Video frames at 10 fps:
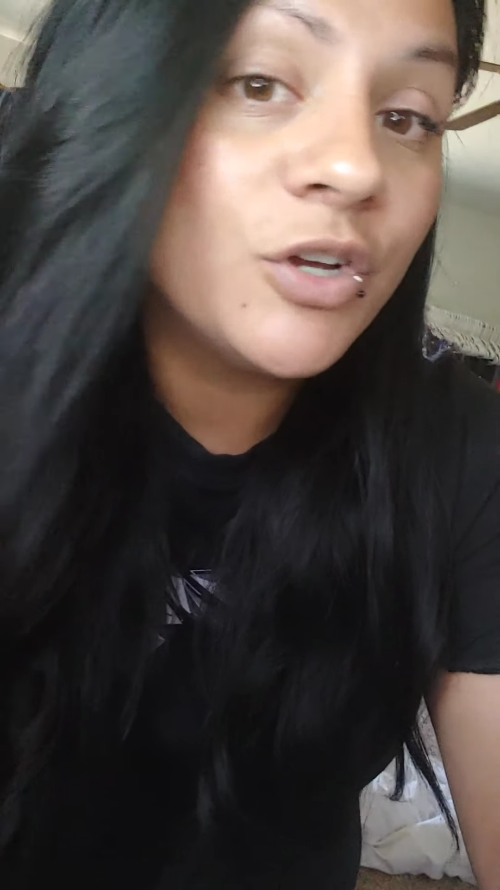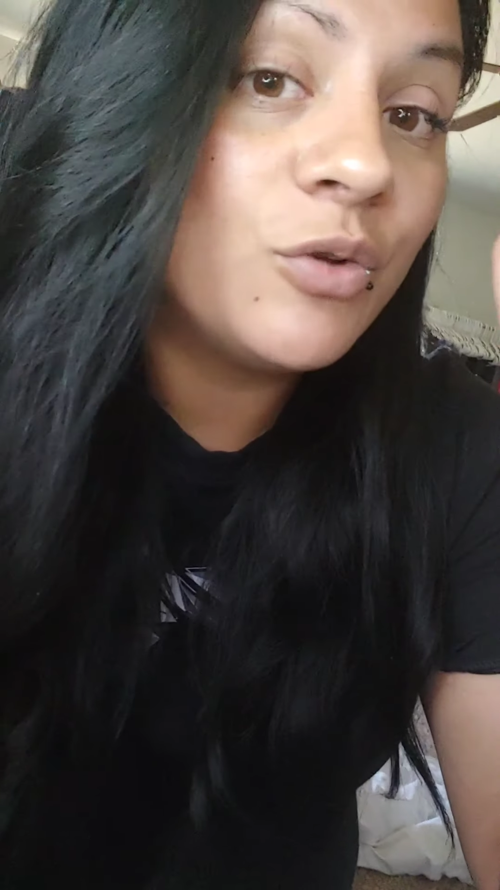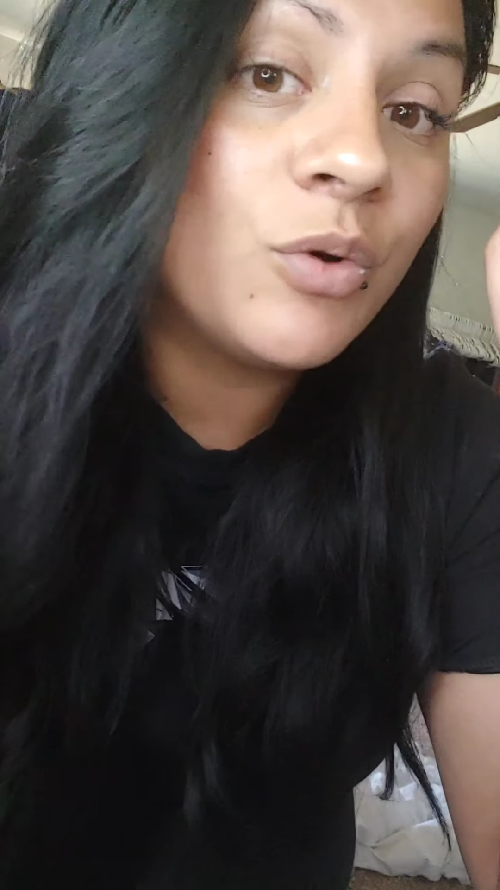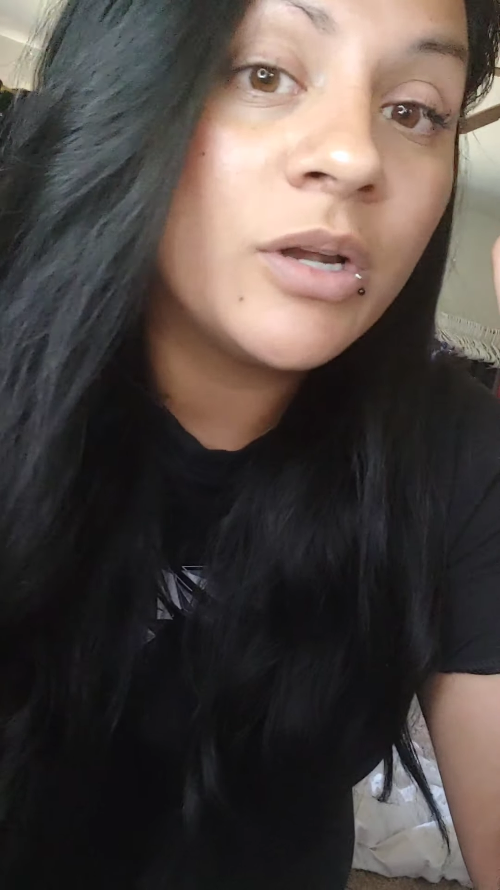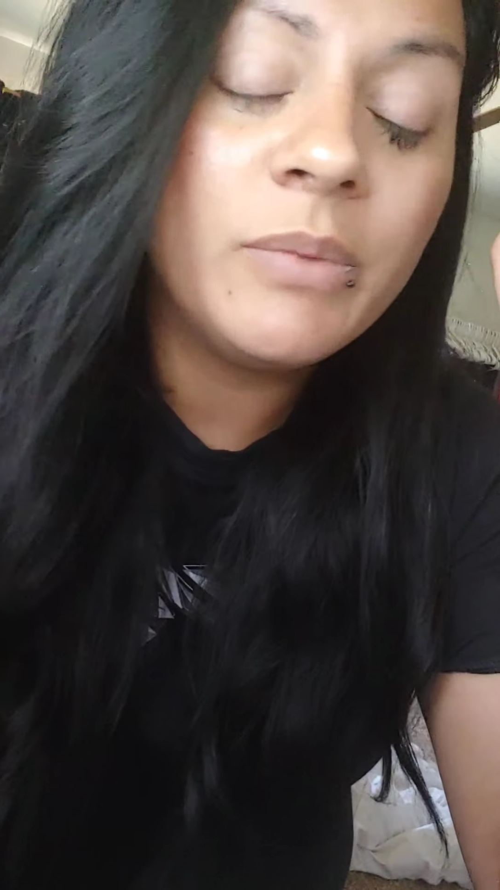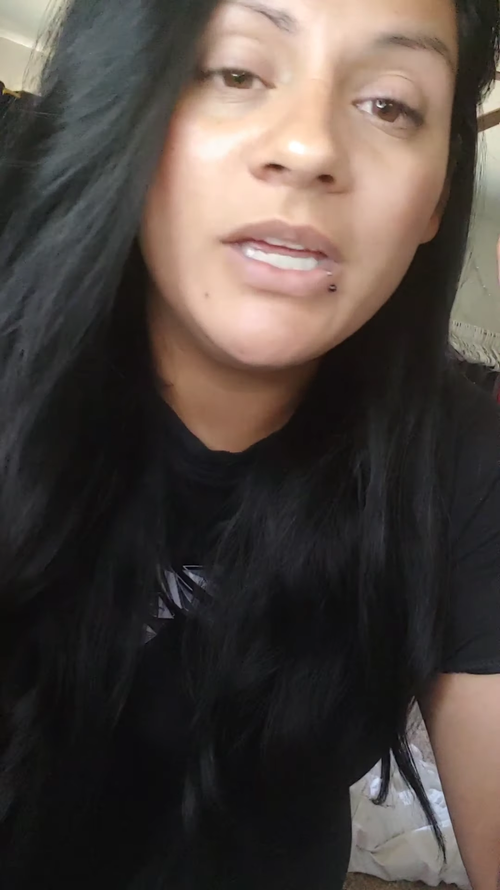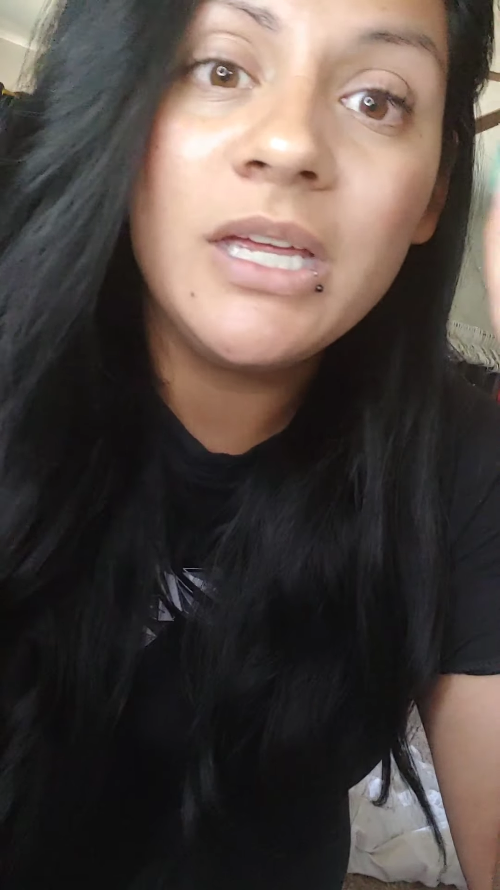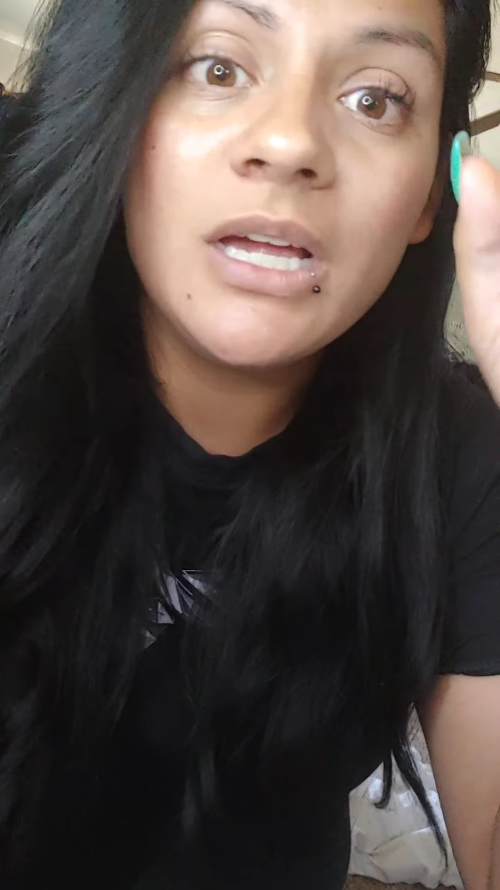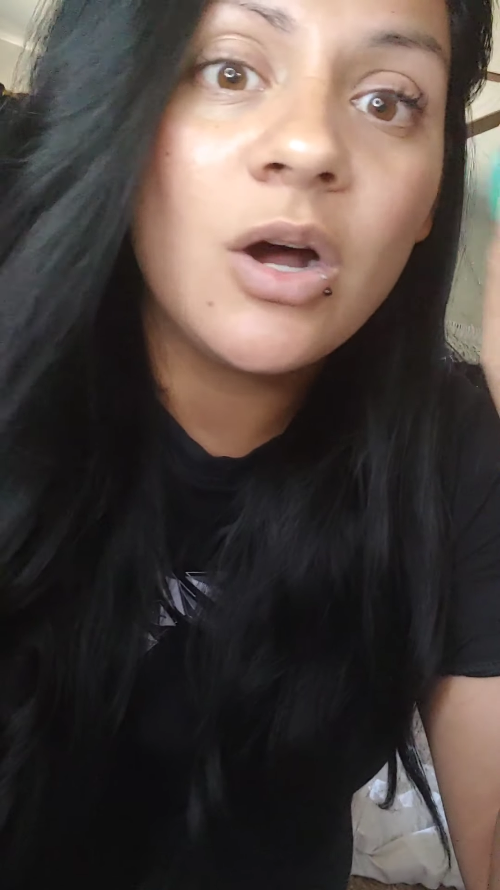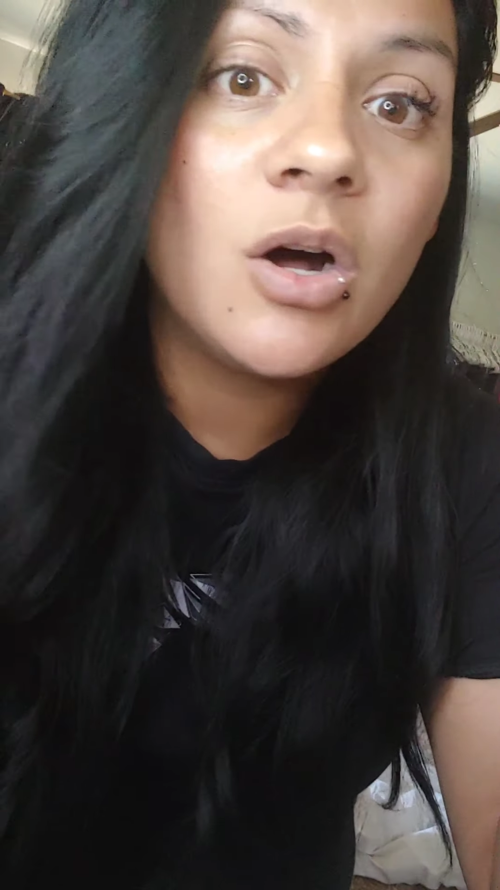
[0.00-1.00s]
you want to
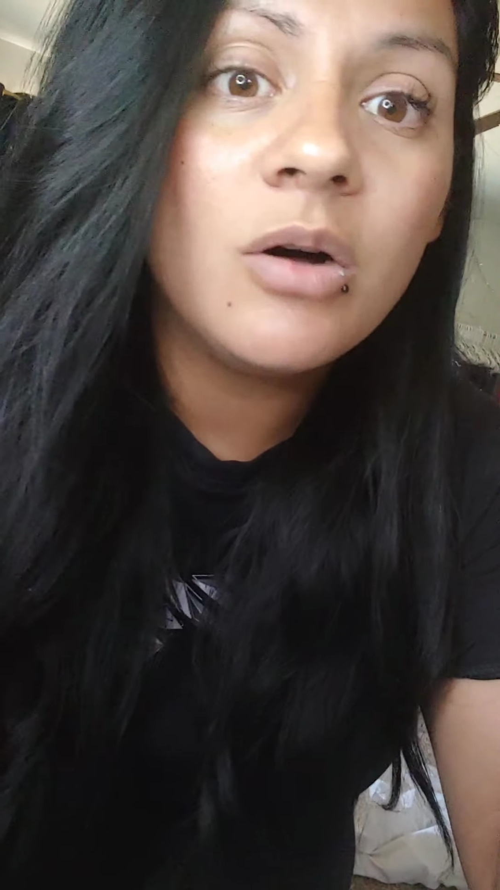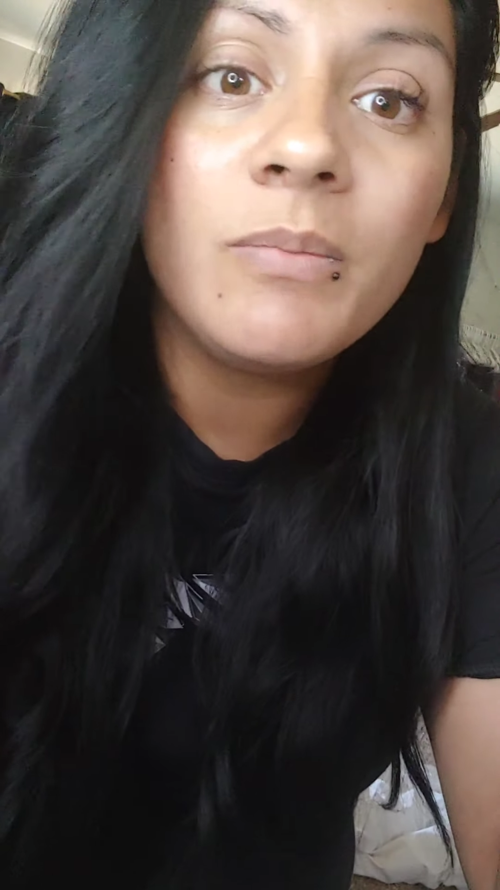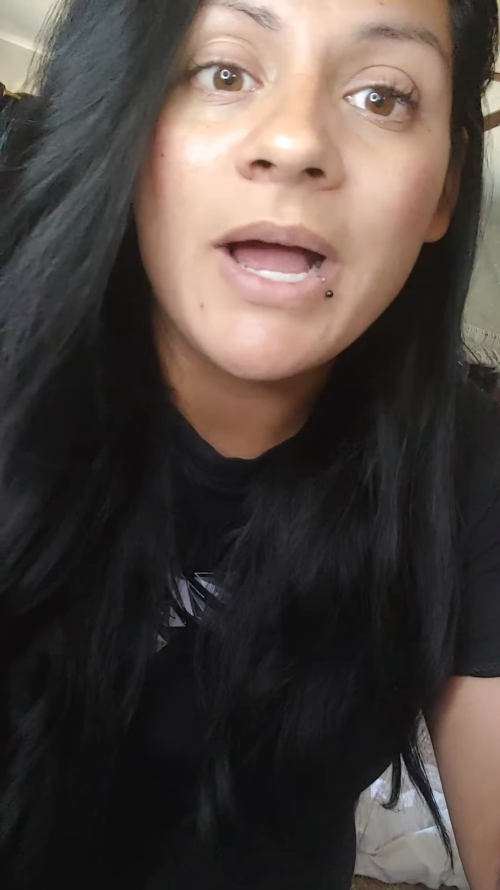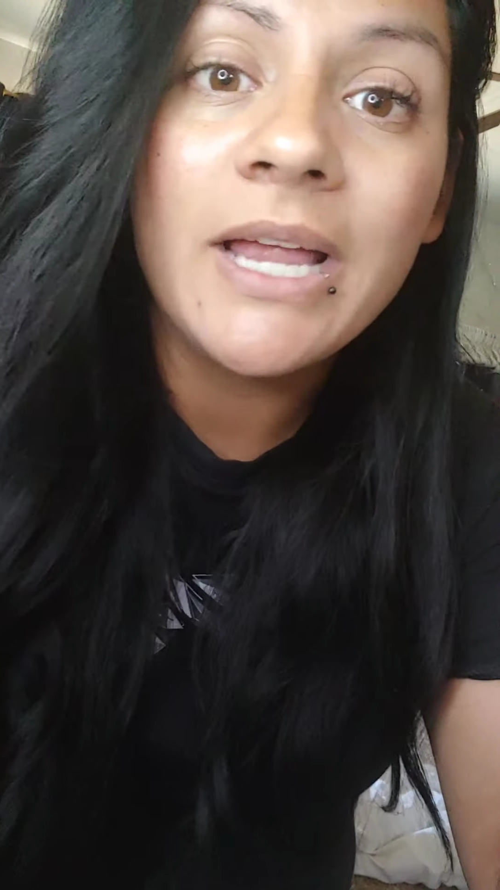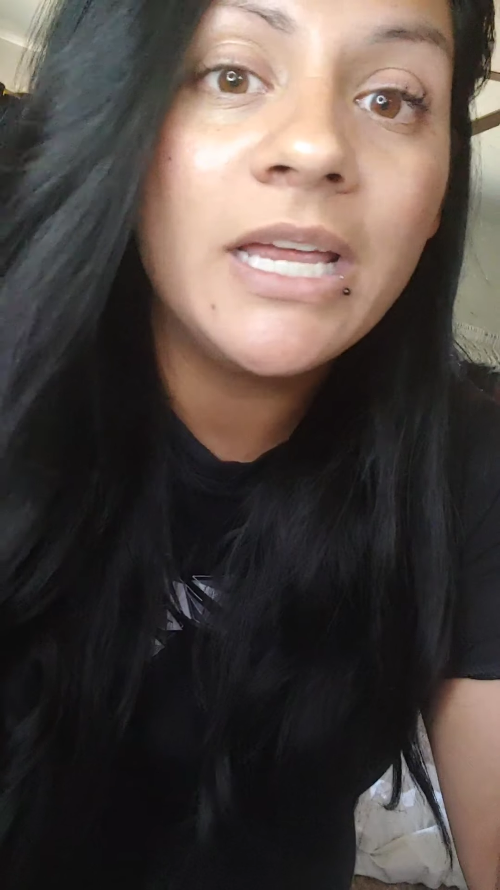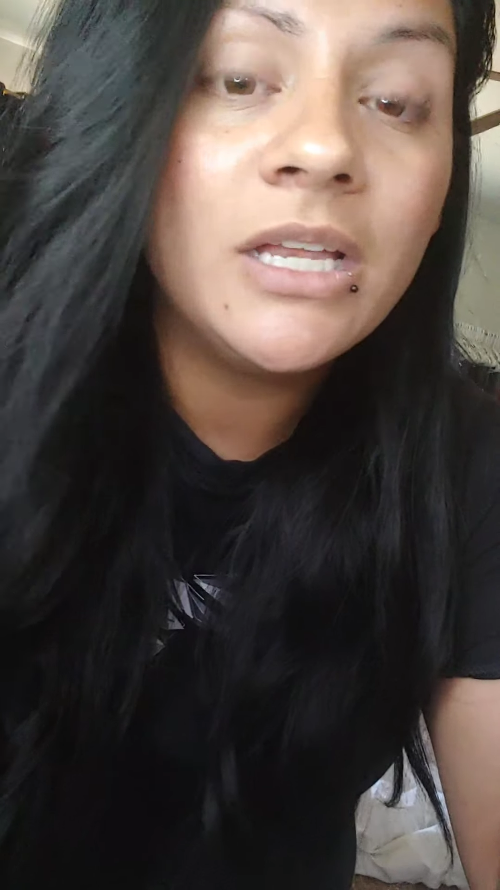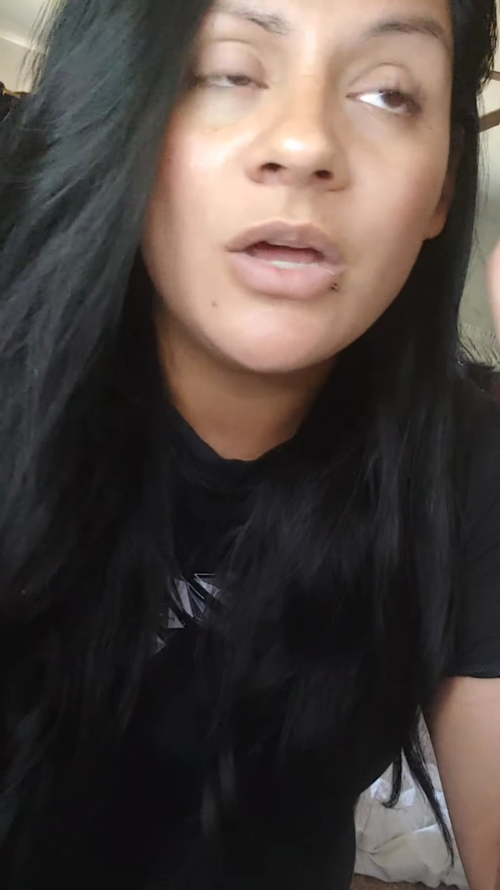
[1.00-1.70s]
be almighty.